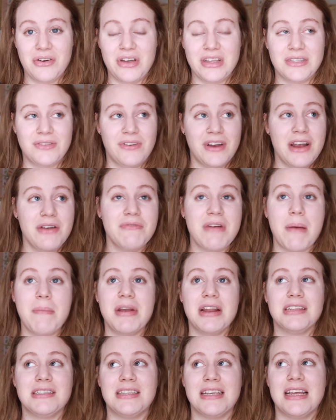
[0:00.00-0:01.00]
It's very
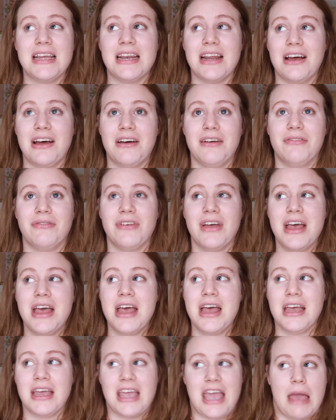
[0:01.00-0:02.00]
reminiscent of
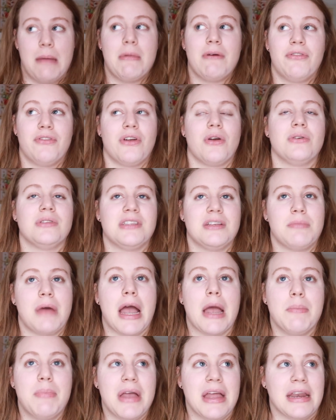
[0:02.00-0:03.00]
Game of Thrones in
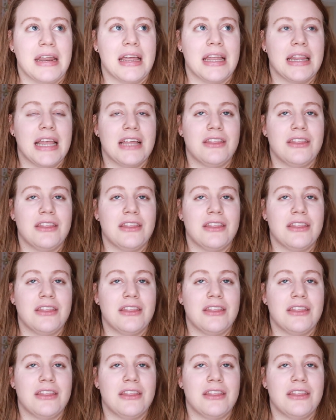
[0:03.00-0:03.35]
my opinion.